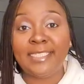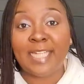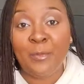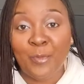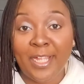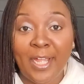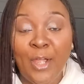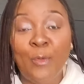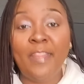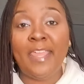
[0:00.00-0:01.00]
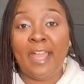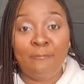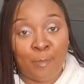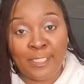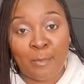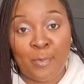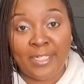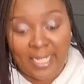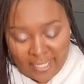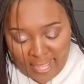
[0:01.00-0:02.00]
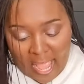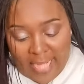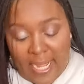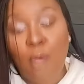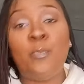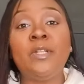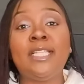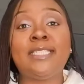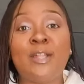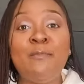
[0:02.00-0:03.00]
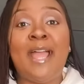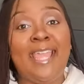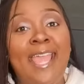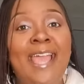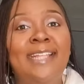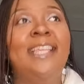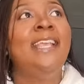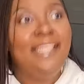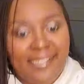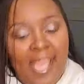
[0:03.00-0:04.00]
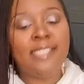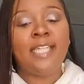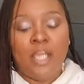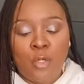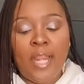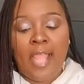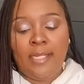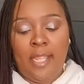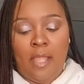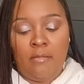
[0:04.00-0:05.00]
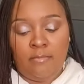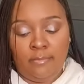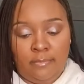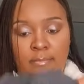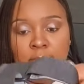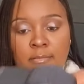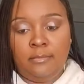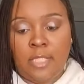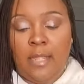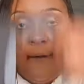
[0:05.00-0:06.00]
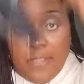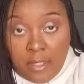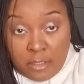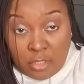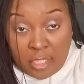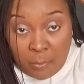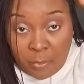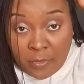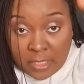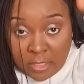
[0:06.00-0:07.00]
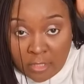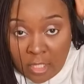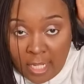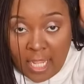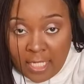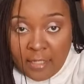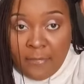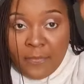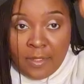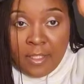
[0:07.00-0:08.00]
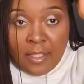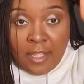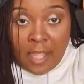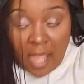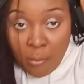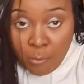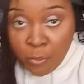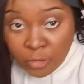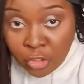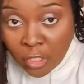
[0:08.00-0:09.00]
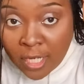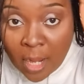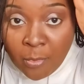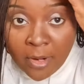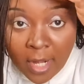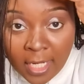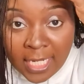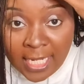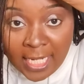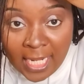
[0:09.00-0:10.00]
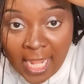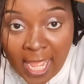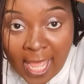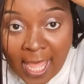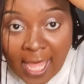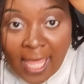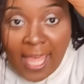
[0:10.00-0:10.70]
somewhere where they have boda boda, and I'll put this on my head. Yes, good idea. Yeah, so you can put this on your head and put your camera here.